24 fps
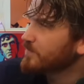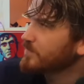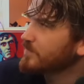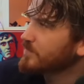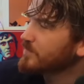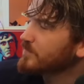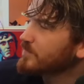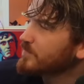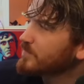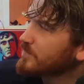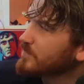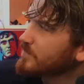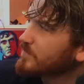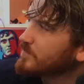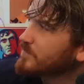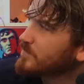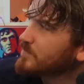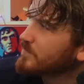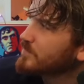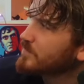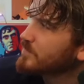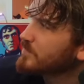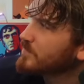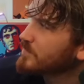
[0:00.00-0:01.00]

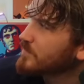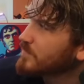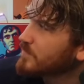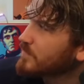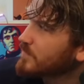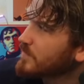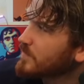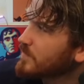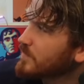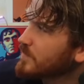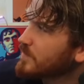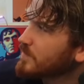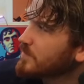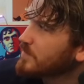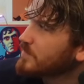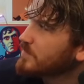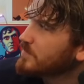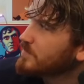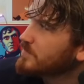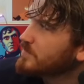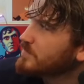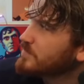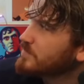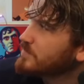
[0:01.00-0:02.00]

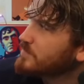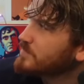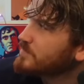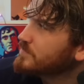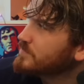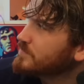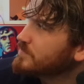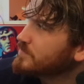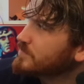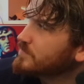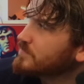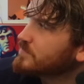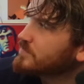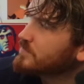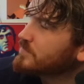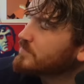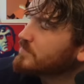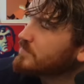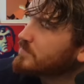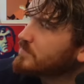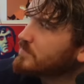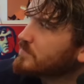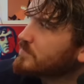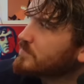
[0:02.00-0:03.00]
No words are spoken by the person on screen.